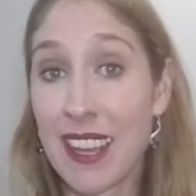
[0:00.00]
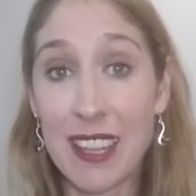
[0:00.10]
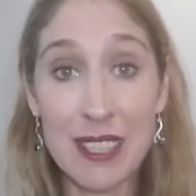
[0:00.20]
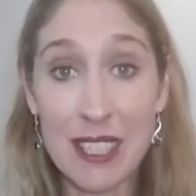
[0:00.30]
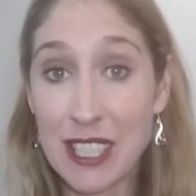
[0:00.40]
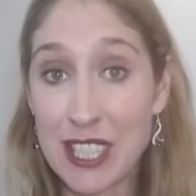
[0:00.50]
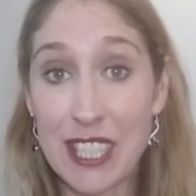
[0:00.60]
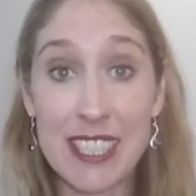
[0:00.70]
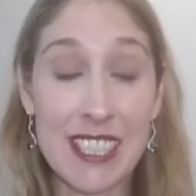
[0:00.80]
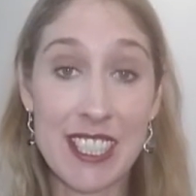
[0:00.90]
a lot of the
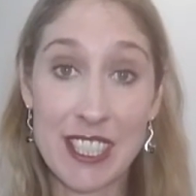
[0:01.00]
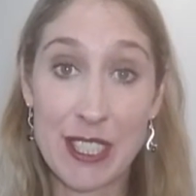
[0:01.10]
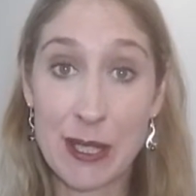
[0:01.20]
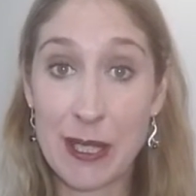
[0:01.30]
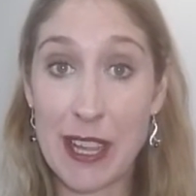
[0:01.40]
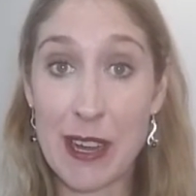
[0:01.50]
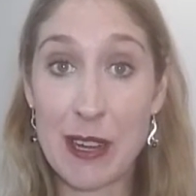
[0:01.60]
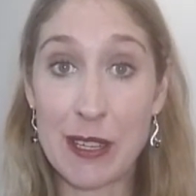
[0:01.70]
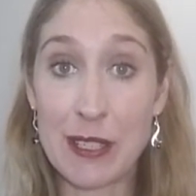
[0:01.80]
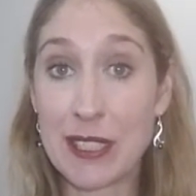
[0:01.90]
journalists just do their
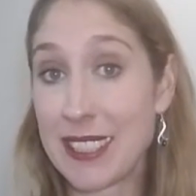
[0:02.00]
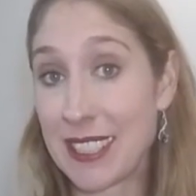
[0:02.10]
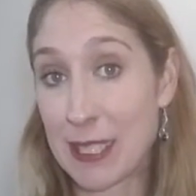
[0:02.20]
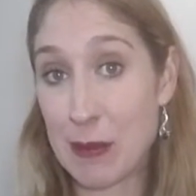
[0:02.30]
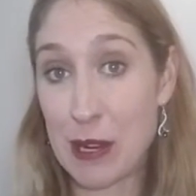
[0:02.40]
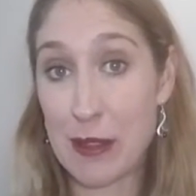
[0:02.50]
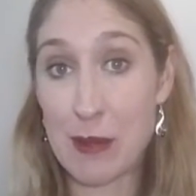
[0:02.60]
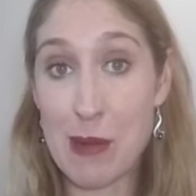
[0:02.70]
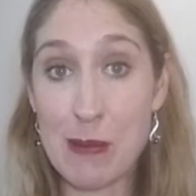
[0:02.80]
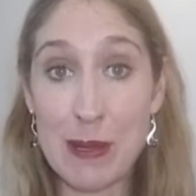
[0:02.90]
own in the spur of the
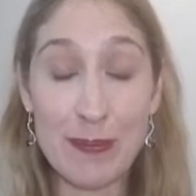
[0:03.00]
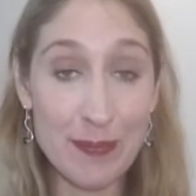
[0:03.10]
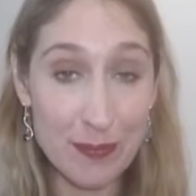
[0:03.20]
moment.